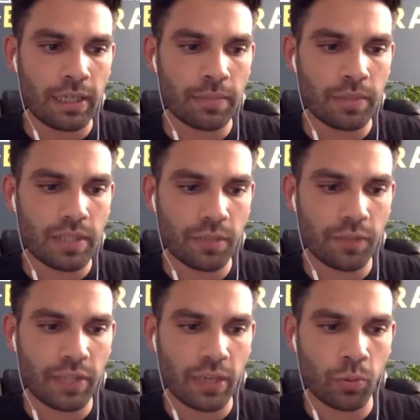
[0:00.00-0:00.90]

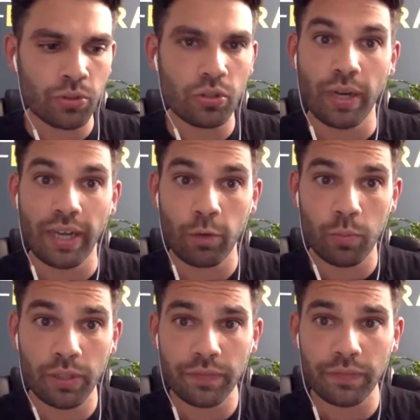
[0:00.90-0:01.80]
something that I want your
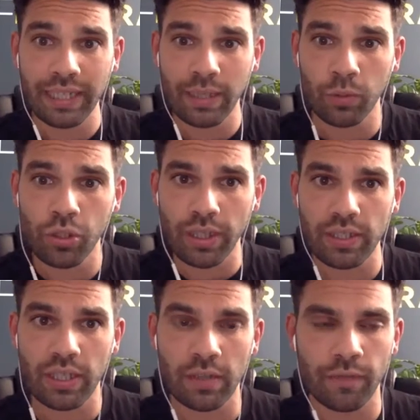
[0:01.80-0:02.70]
help with, and I want you
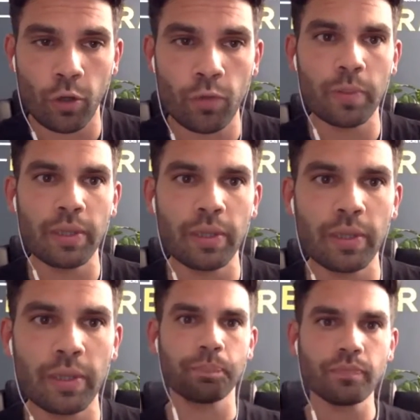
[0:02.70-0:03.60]
guys to get involved.
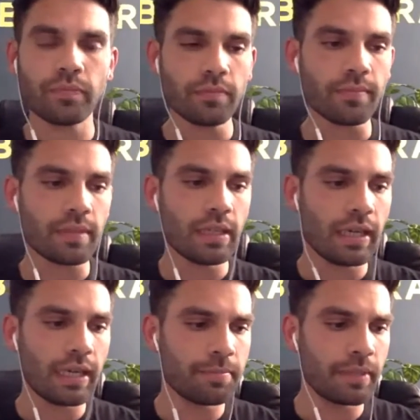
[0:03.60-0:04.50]
But
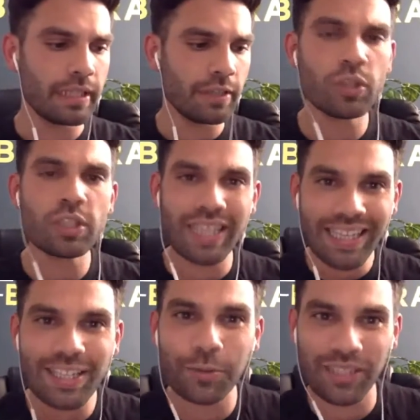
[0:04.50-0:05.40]
if you
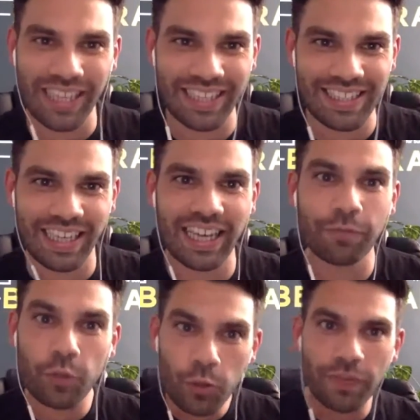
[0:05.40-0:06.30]
stay until the end, I
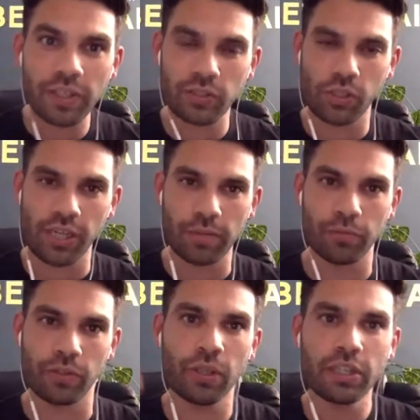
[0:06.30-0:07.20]
have 2 things to share
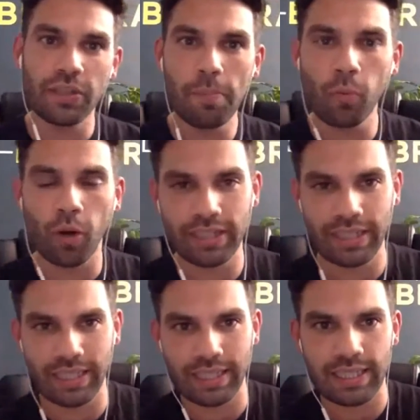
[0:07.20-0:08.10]
with you. Number
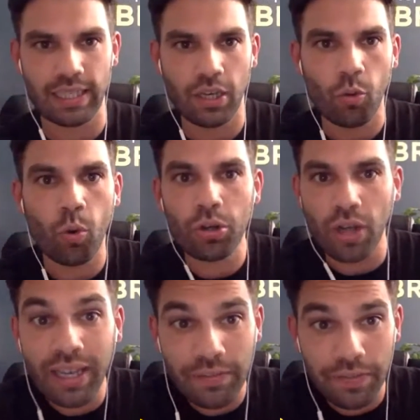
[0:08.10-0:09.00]
one is
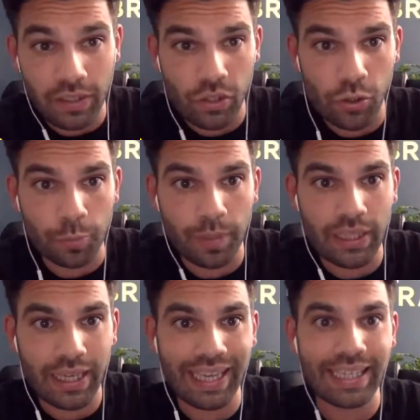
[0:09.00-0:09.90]
what I think should
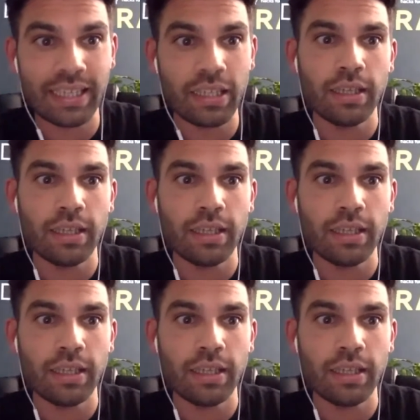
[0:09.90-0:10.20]
be a